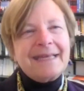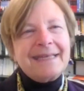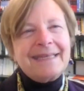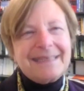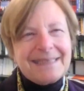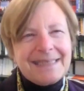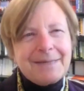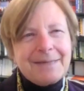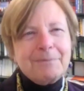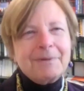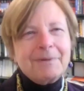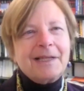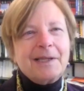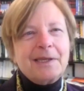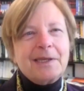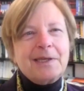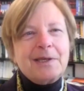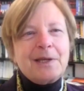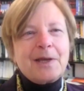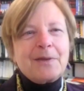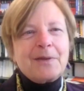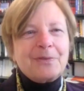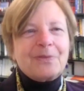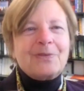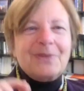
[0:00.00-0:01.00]
typically
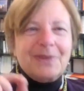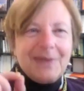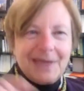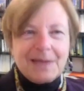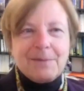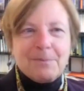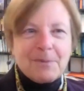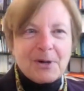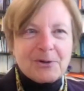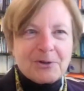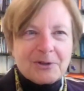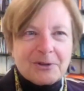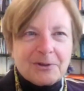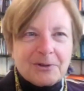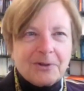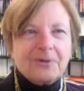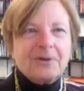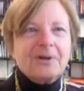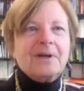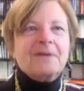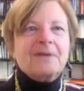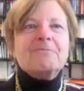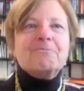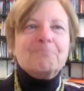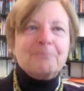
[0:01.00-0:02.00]
not the most
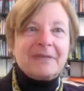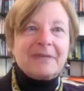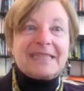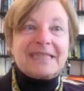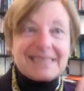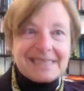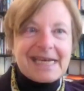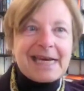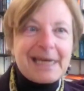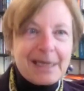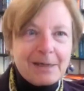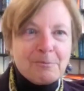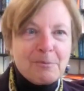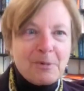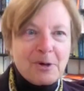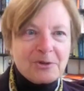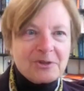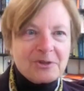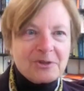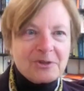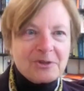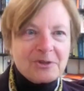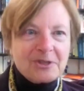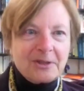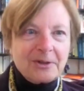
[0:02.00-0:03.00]
lucrative, but the second
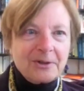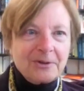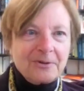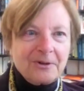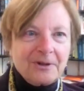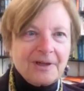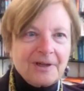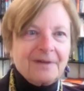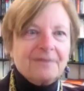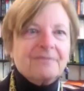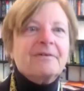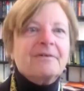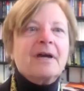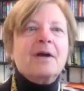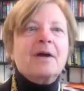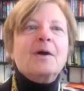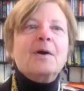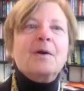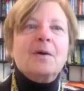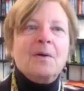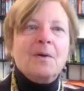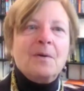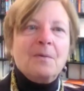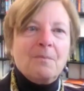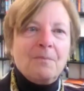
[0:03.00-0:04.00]
most lucrative
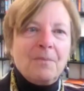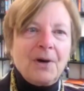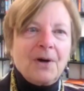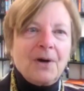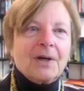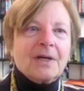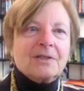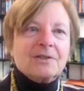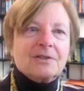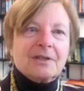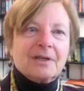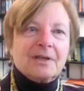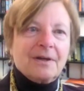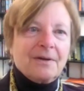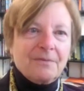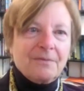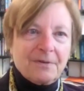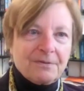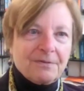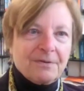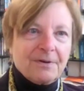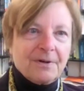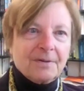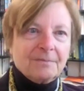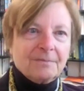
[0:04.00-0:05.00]
parts of the
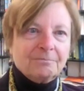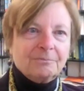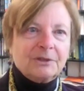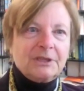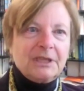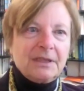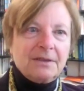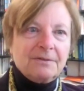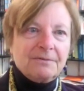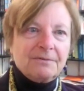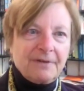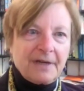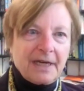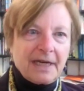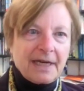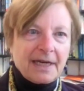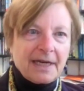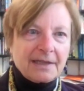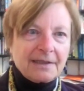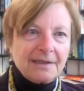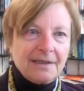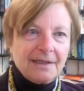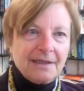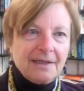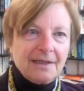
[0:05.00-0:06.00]
firm to
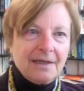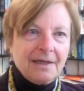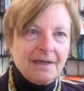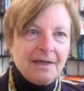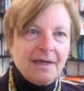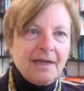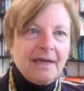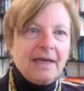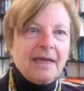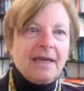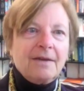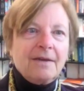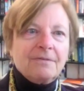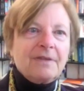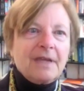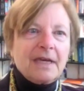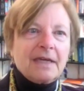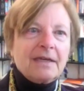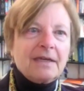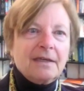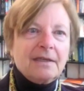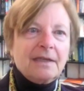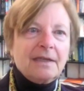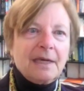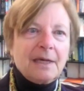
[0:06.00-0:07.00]
defect if they
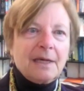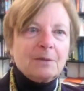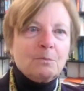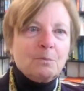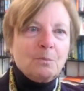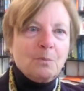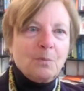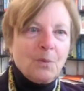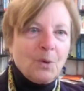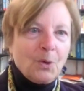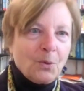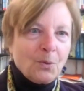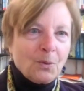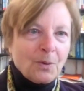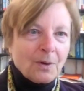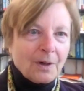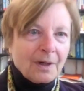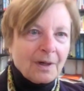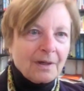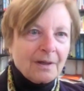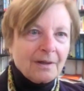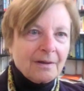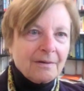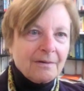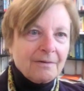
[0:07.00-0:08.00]
can get
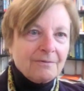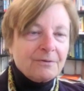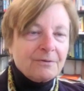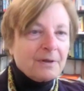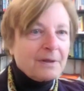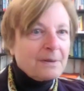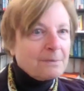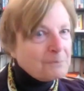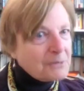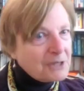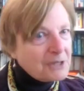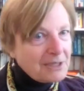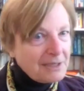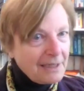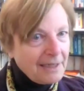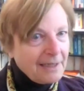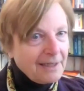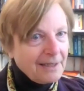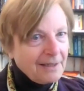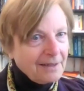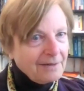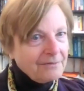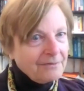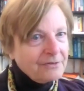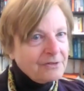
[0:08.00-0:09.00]
more for
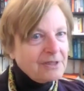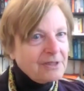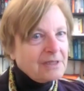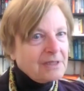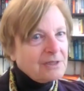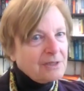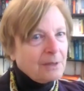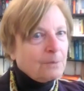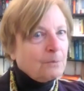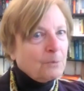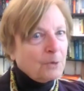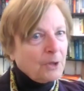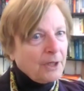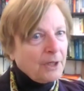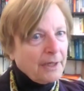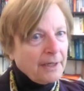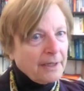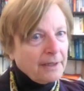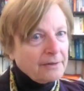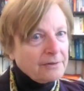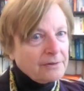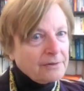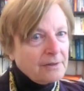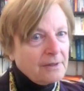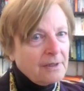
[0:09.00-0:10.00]
themselves somewhere
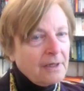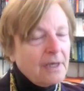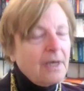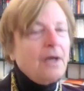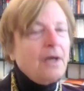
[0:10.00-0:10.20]
else.